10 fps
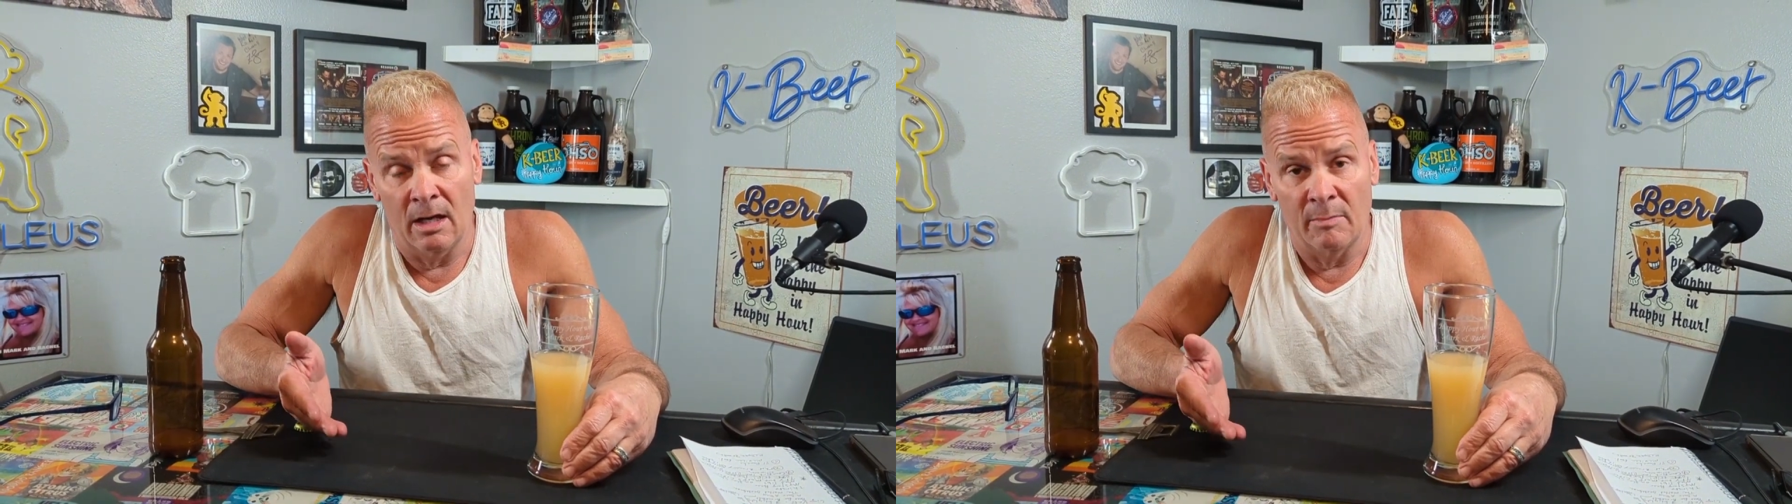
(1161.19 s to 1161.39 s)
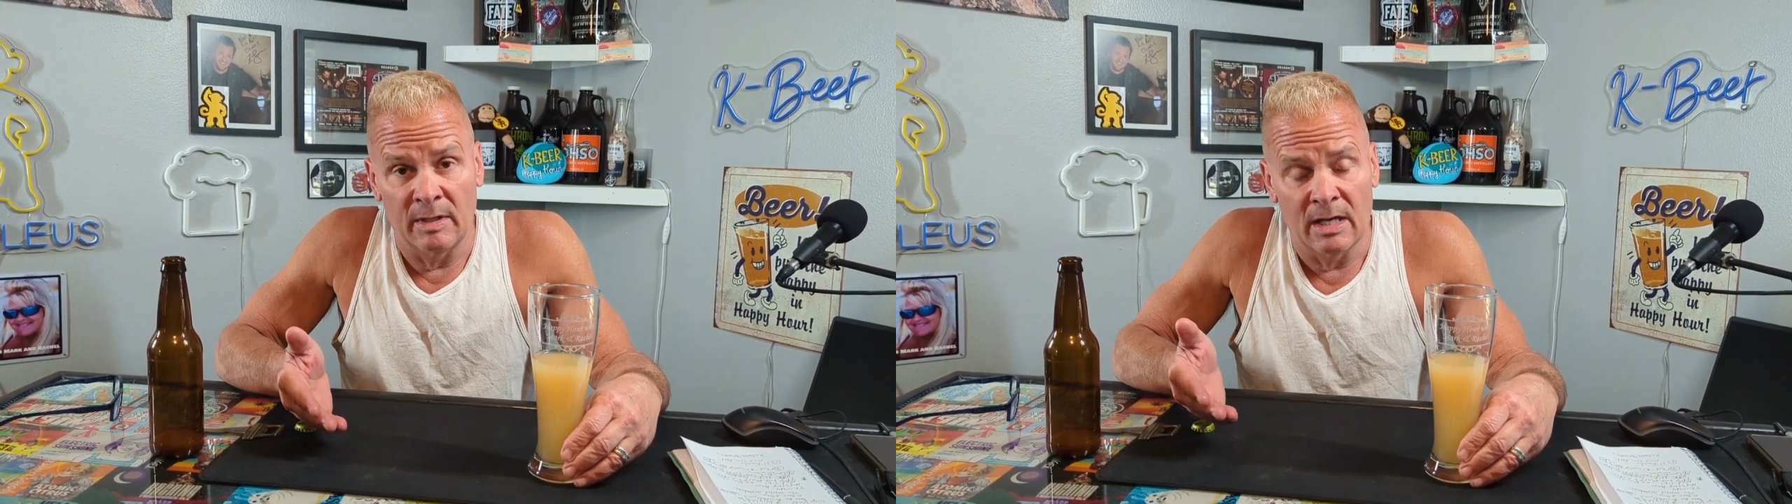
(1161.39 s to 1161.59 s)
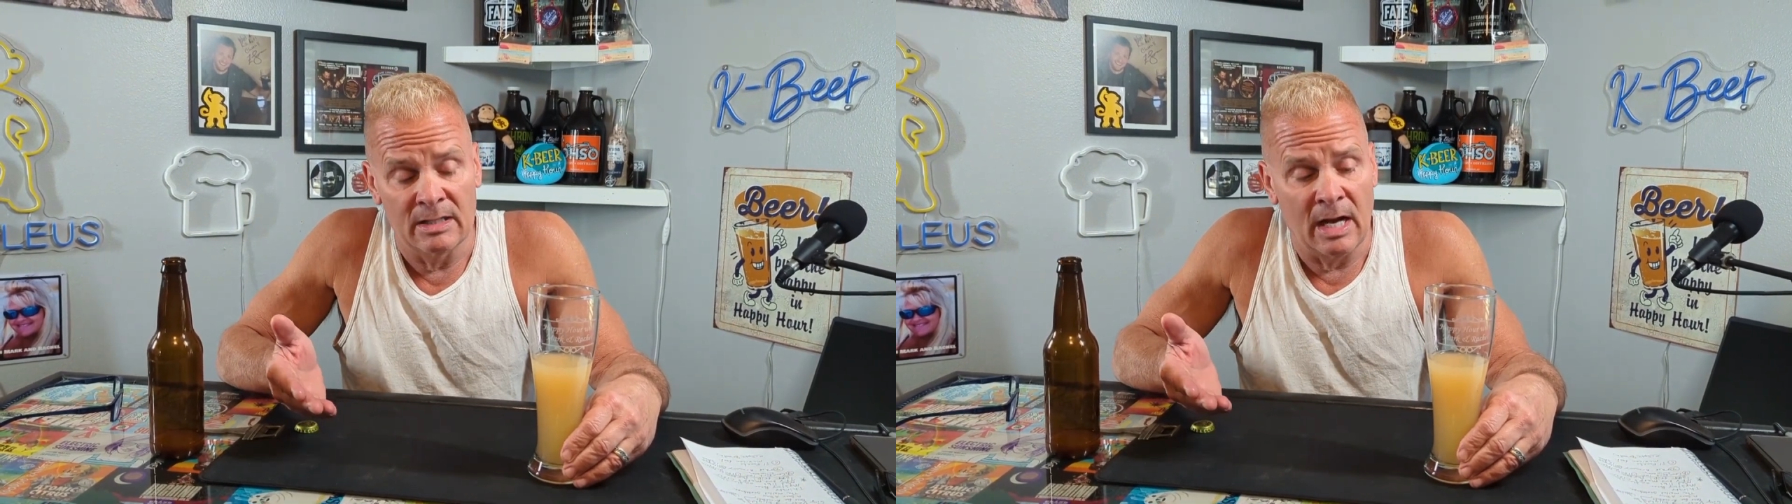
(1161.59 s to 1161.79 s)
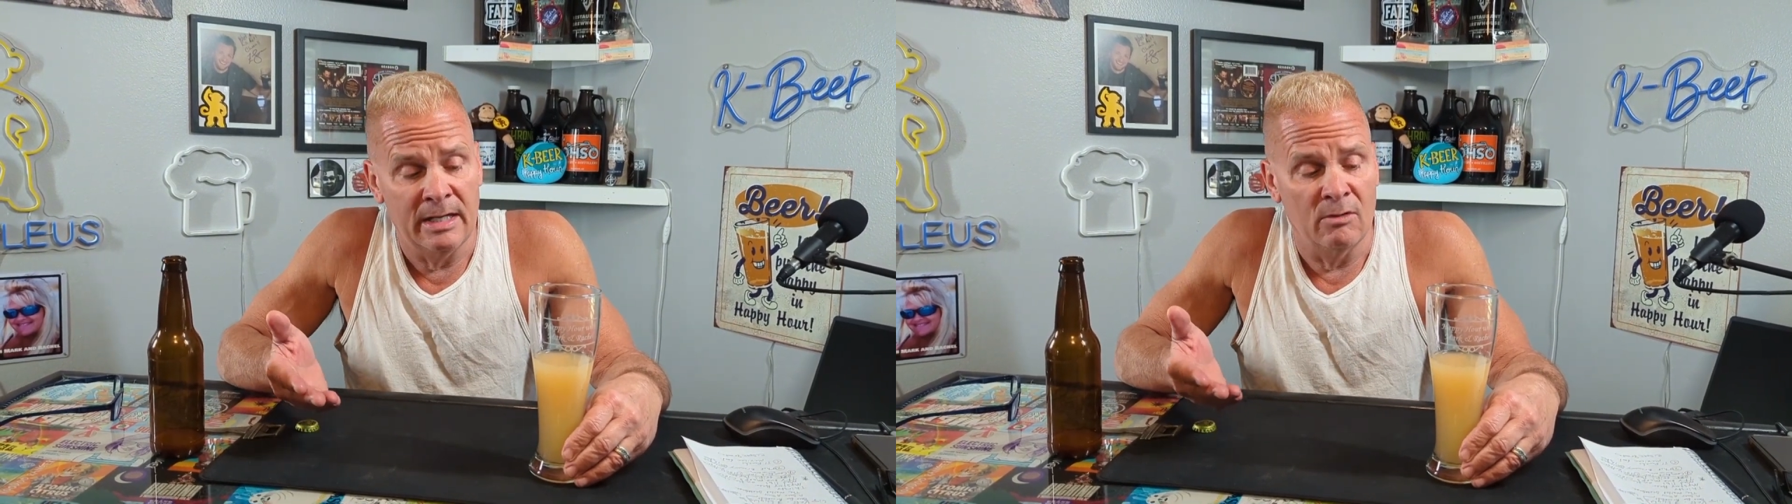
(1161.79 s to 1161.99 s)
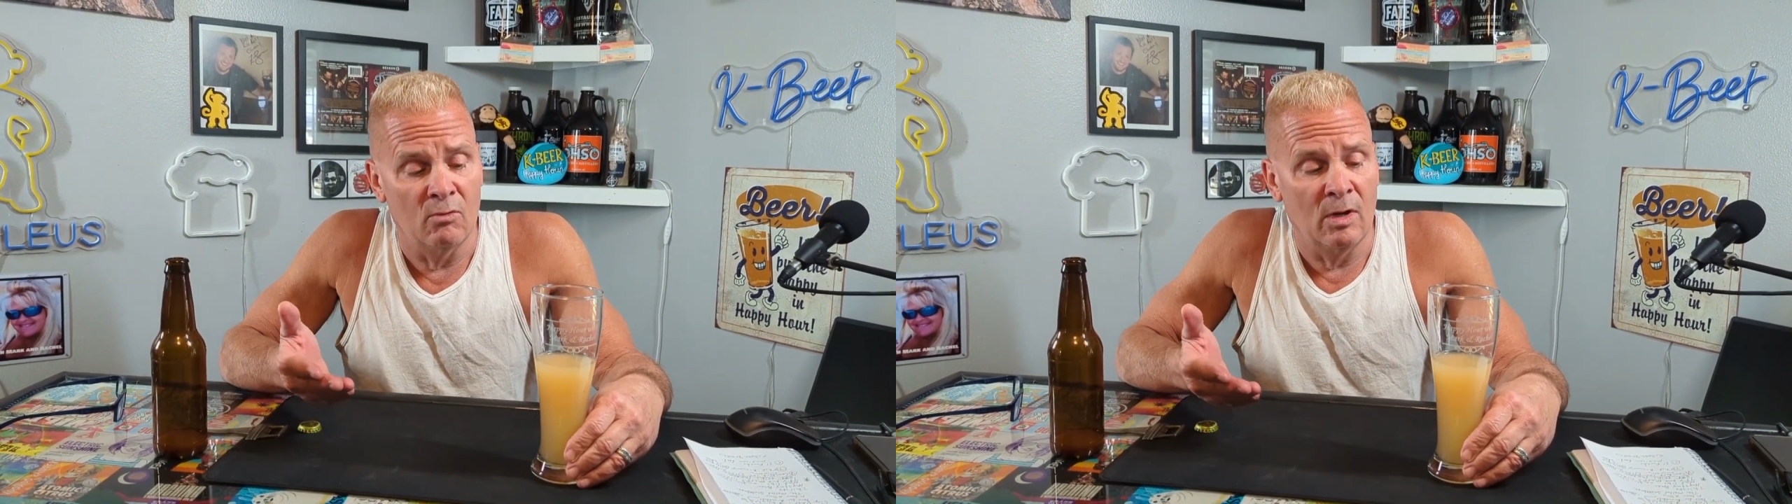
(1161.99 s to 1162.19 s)
because I
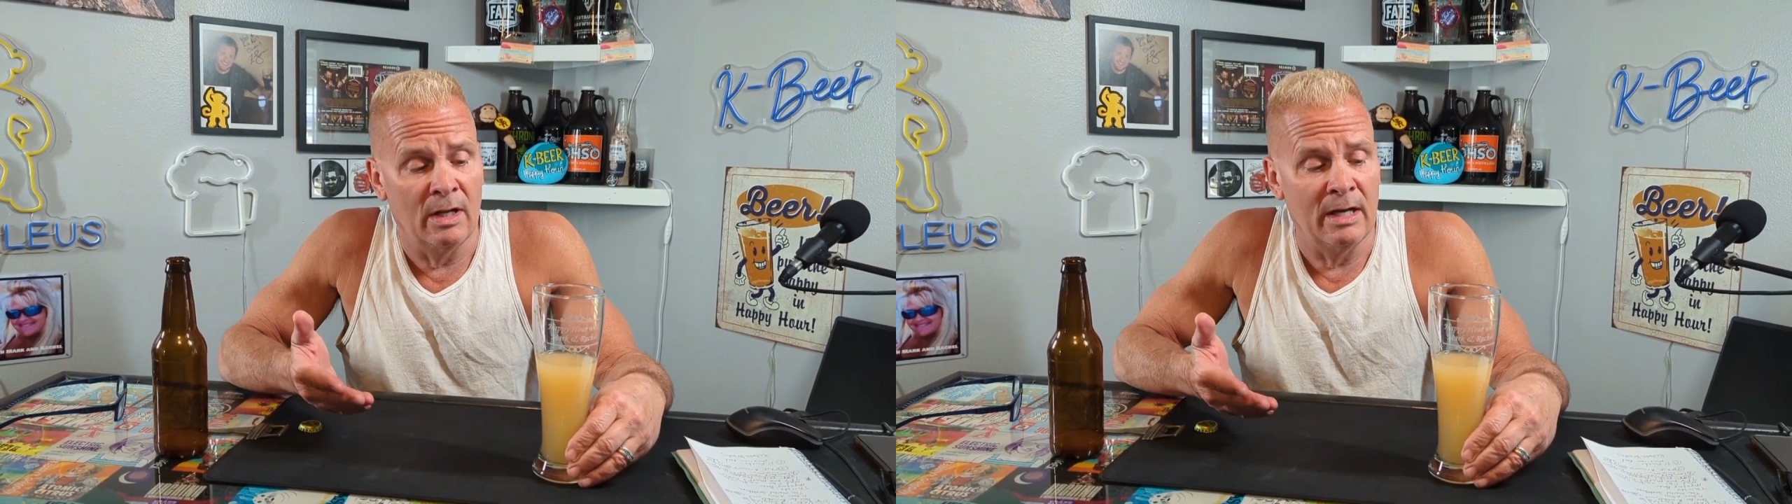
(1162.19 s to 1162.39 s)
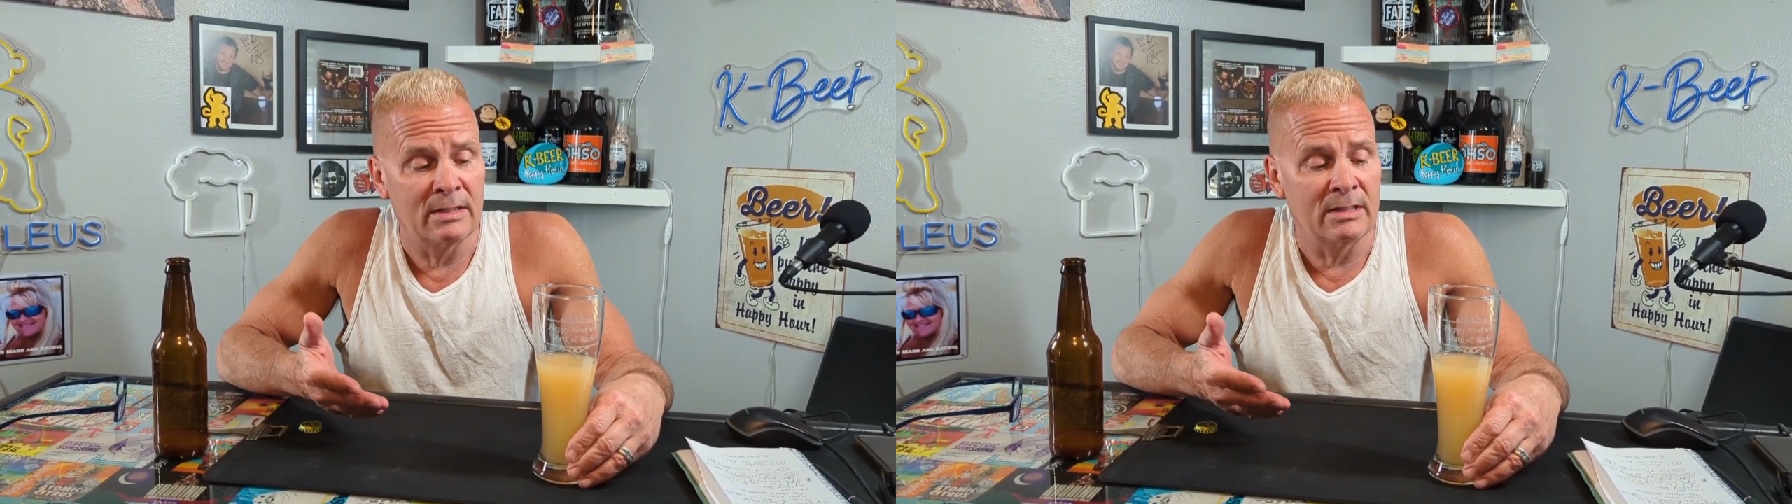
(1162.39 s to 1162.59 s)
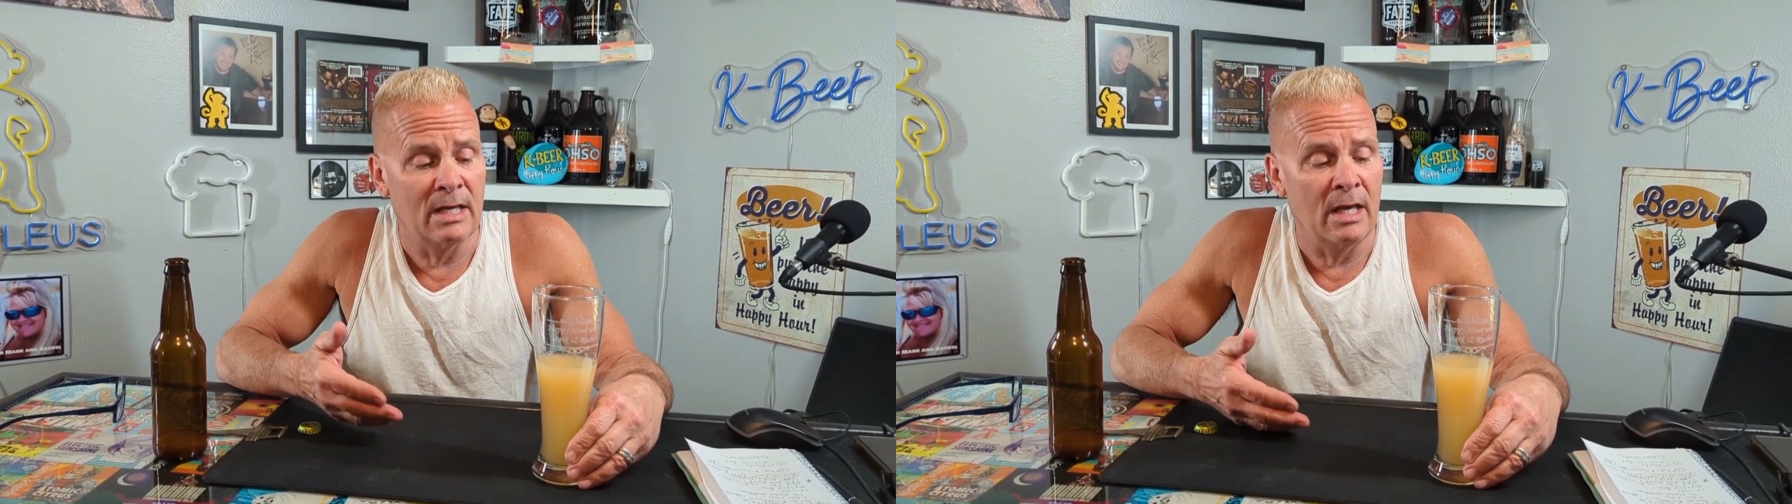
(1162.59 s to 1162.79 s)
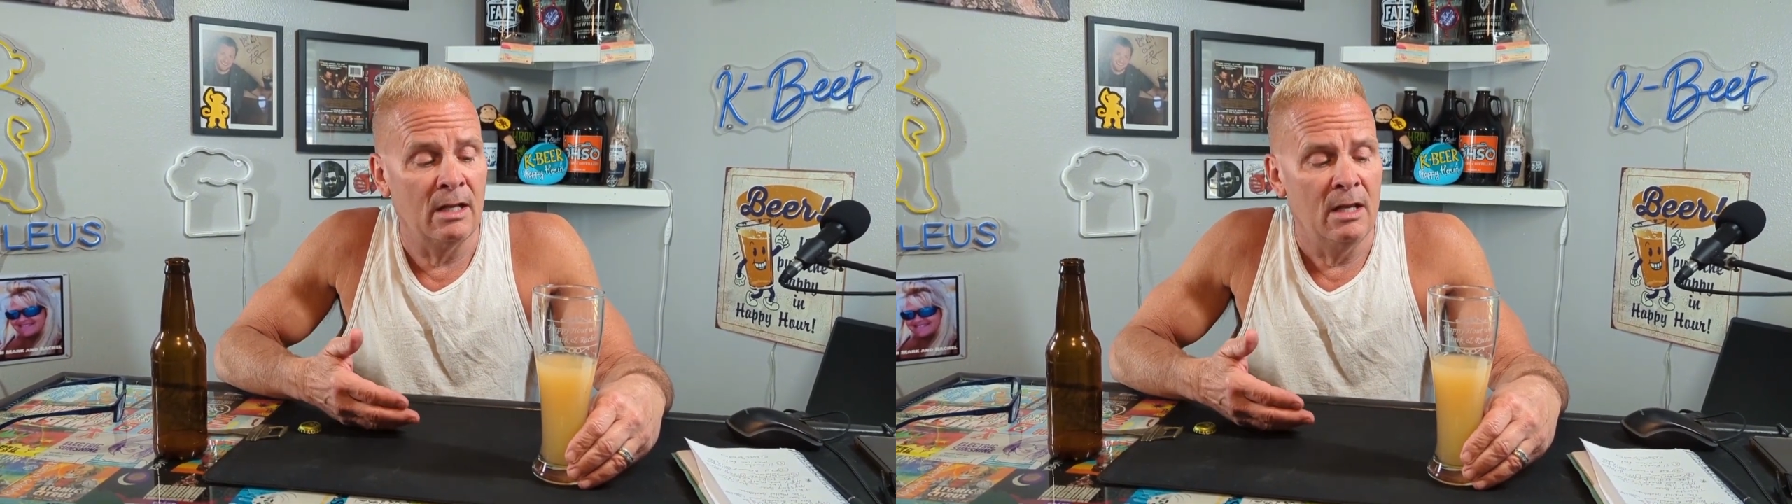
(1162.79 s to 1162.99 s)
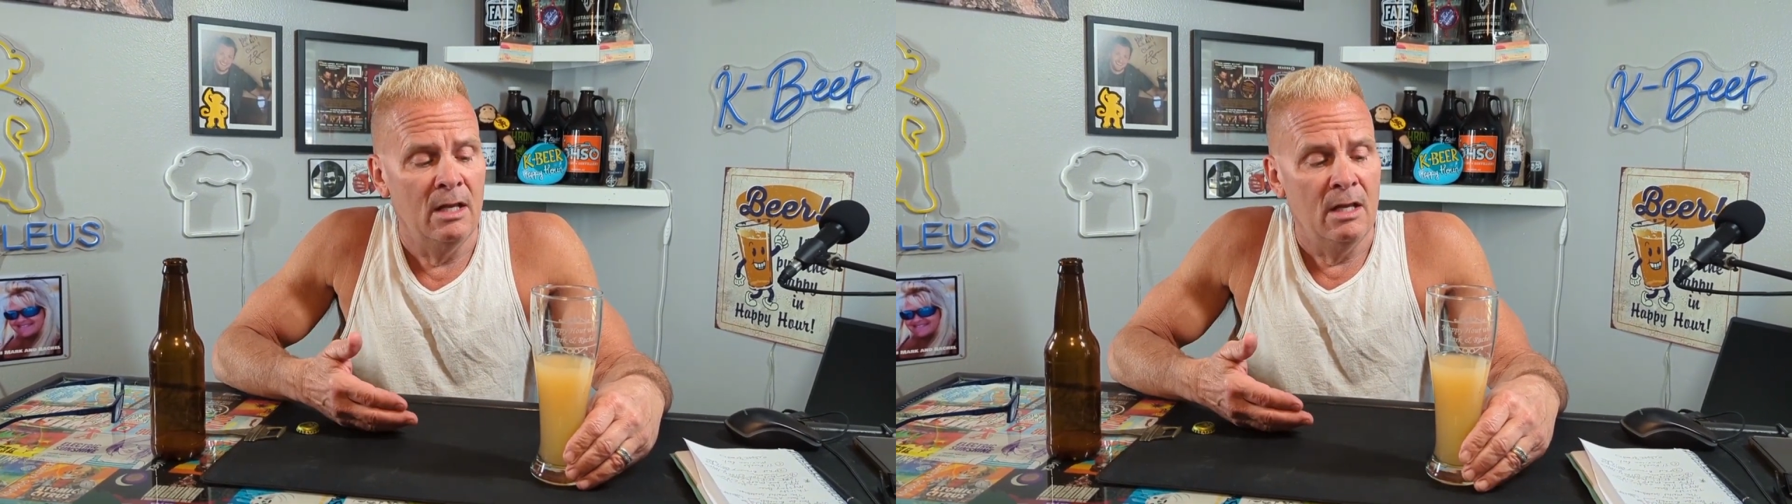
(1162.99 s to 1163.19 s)
didn't realize that